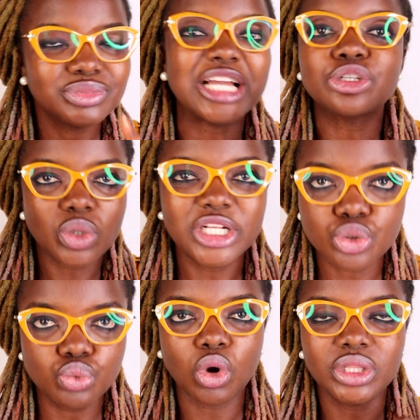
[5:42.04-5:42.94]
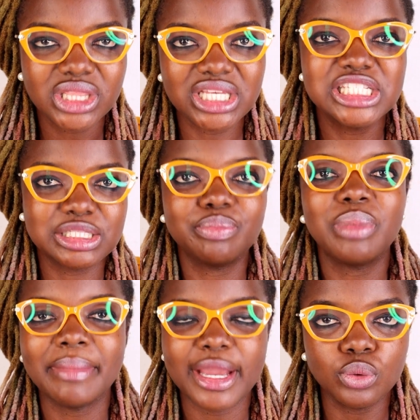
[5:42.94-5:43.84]
I just wanted to run things
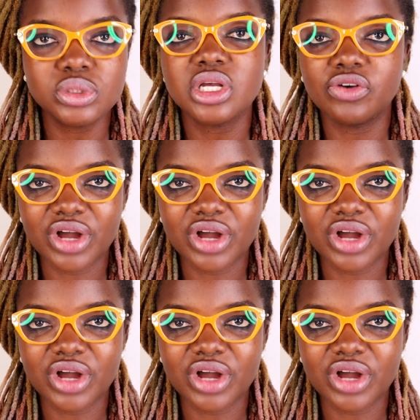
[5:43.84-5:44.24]
by my own self.